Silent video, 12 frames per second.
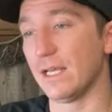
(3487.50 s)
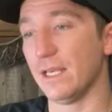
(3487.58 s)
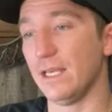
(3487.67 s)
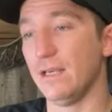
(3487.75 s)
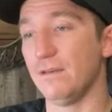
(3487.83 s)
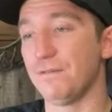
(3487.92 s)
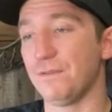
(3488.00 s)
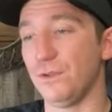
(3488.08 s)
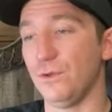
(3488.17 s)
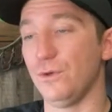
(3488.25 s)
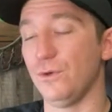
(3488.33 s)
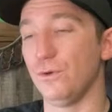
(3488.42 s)
If
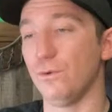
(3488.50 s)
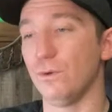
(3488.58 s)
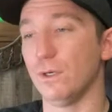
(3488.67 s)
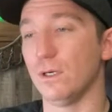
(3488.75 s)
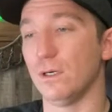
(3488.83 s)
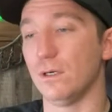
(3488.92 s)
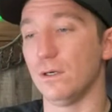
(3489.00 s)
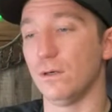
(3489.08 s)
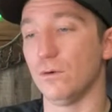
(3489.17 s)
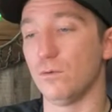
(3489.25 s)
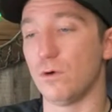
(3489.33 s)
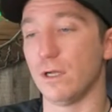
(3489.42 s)
you
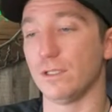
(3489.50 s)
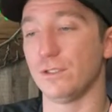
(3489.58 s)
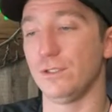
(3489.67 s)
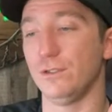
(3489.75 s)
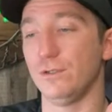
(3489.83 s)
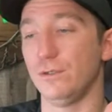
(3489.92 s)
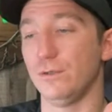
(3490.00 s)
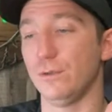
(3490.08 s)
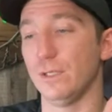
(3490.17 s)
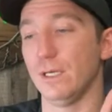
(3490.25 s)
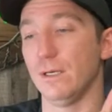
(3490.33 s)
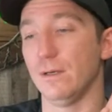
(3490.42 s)
want to